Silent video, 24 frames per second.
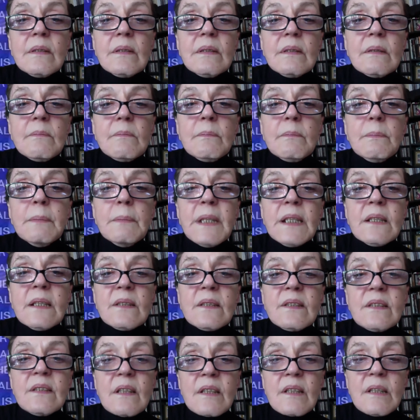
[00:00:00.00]
Media
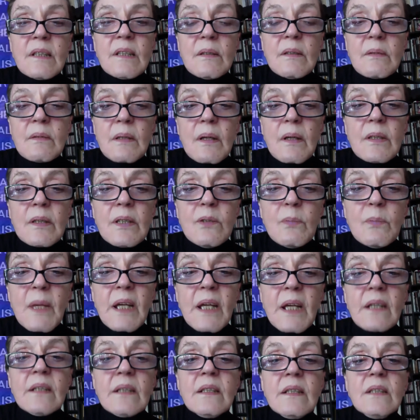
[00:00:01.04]
study
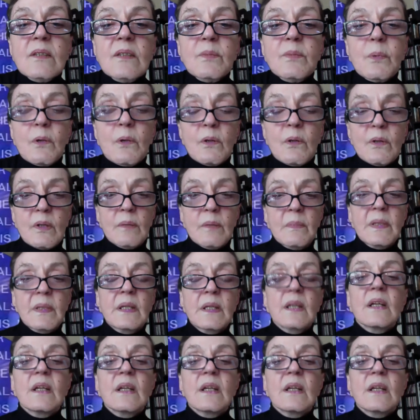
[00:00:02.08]
humanities program